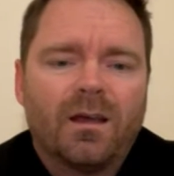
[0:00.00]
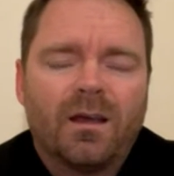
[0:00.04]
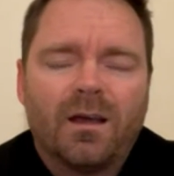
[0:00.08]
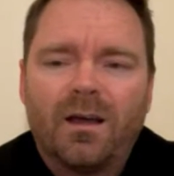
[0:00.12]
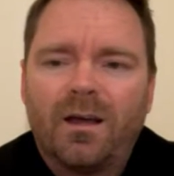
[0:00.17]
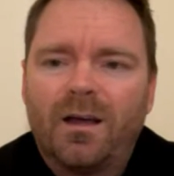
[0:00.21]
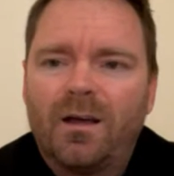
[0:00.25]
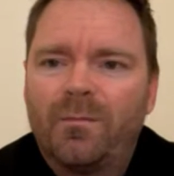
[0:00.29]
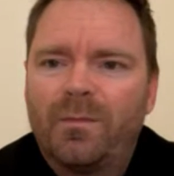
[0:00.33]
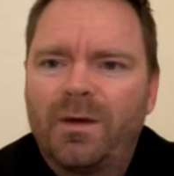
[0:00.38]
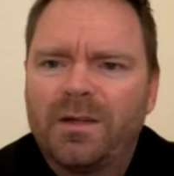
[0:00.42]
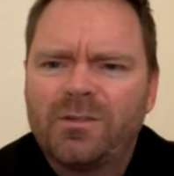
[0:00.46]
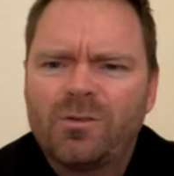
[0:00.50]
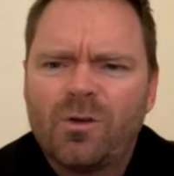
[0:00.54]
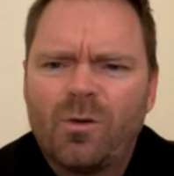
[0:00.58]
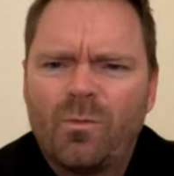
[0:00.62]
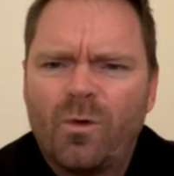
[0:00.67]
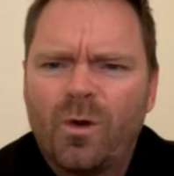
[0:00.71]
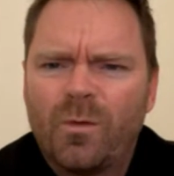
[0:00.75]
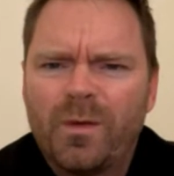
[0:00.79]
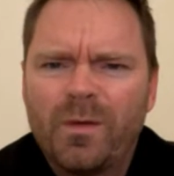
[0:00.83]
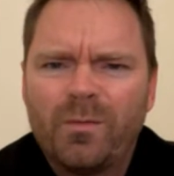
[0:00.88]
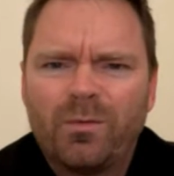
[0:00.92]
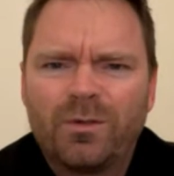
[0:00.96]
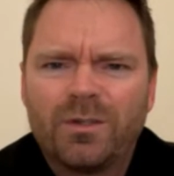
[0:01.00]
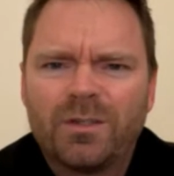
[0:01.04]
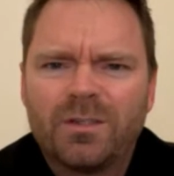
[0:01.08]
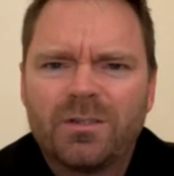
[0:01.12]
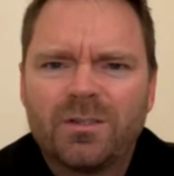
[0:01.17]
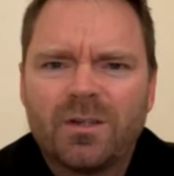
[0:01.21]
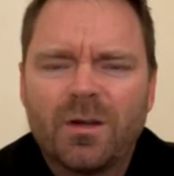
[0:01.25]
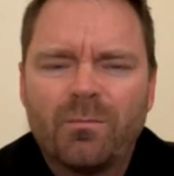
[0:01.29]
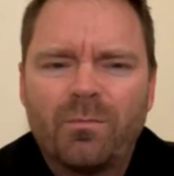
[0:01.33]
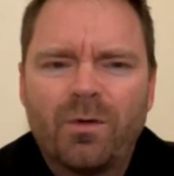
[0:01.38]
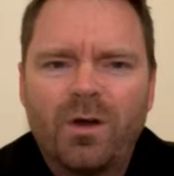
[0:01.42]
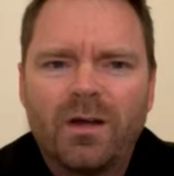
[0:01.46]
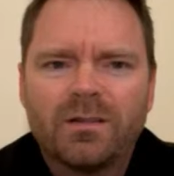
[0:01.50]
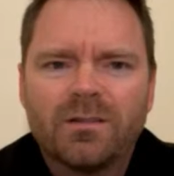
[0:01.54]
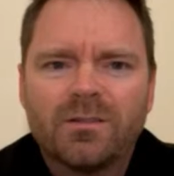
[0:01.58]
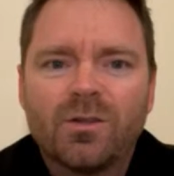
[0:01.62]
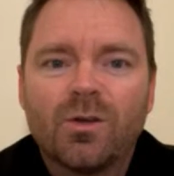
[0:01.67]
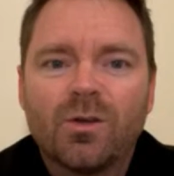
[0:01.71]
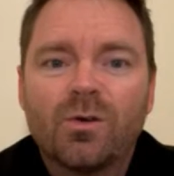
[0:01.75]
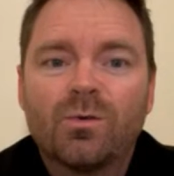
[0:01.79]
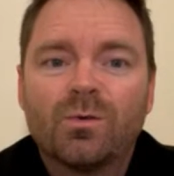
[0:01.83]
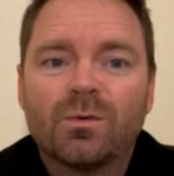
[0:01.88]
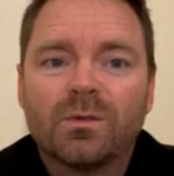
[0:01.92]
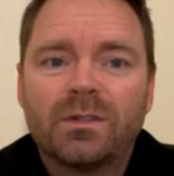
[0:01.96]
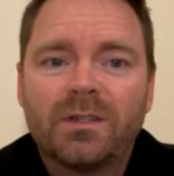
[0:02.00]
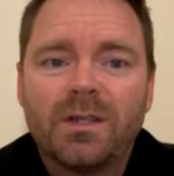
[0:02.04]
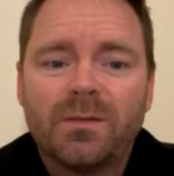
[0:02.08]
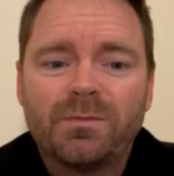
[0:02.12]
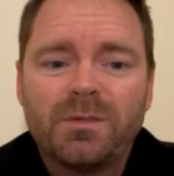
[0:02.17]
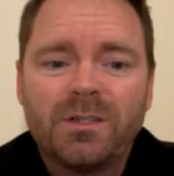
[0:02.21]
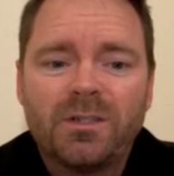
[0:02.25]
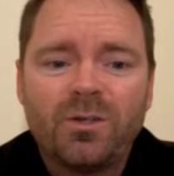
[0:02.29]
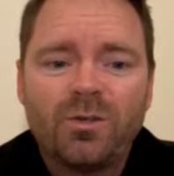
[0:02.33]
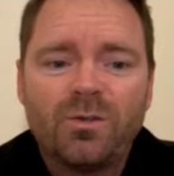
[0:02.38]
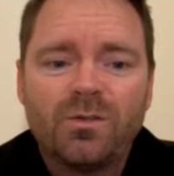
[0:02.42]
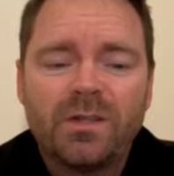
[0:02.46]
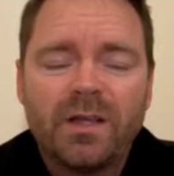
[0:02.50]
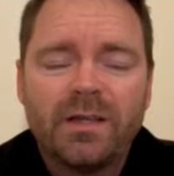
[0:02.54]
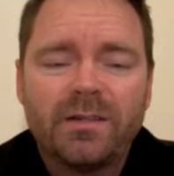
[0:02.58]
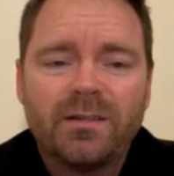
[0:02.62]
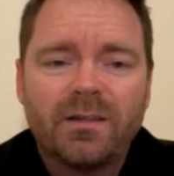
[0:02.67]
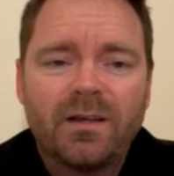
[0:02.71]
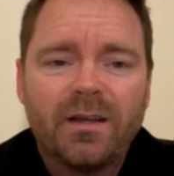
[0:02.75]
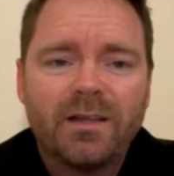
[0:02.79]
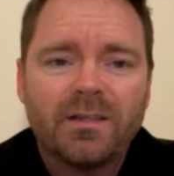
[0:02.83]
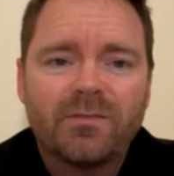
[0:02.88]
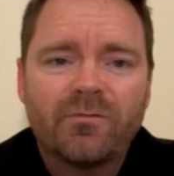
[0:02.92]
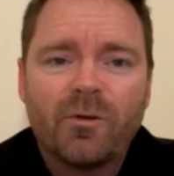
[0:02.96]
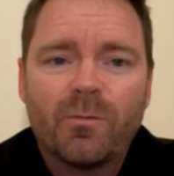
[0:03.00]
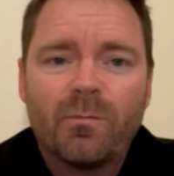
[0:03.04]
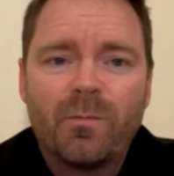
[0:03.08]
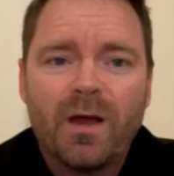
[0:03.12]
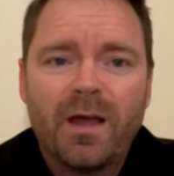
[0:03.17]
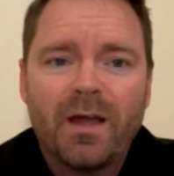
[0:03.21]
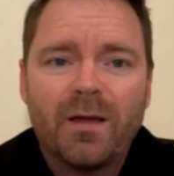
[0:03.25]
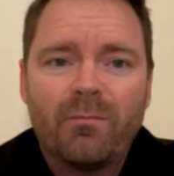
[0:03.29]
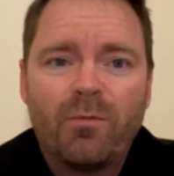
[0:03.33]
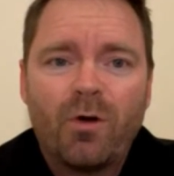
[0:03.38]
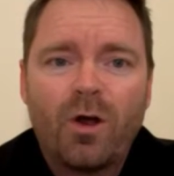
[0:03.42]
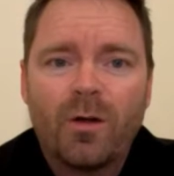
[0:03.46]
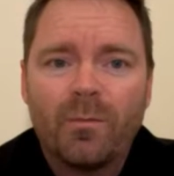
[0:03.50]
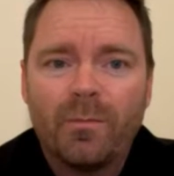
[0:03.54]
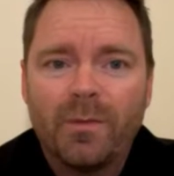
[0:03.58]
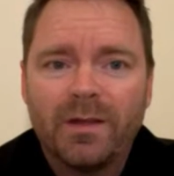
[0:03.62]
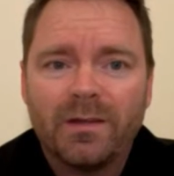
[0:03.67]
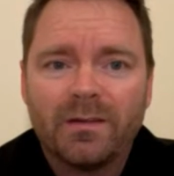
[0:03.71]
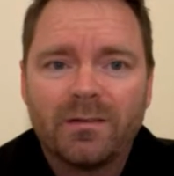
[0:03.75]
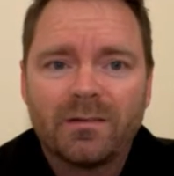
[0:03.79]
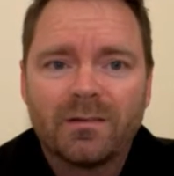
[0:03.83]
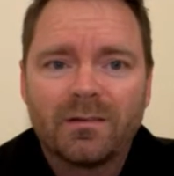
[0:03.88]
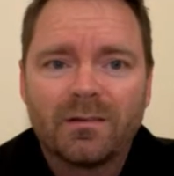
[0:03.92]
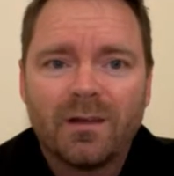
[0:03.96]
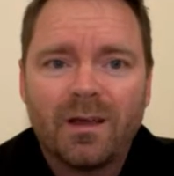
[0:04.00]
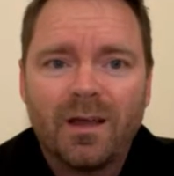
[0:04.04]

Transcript: I saw more people just jump on. So Tipsy Tuesday today is from my apartment.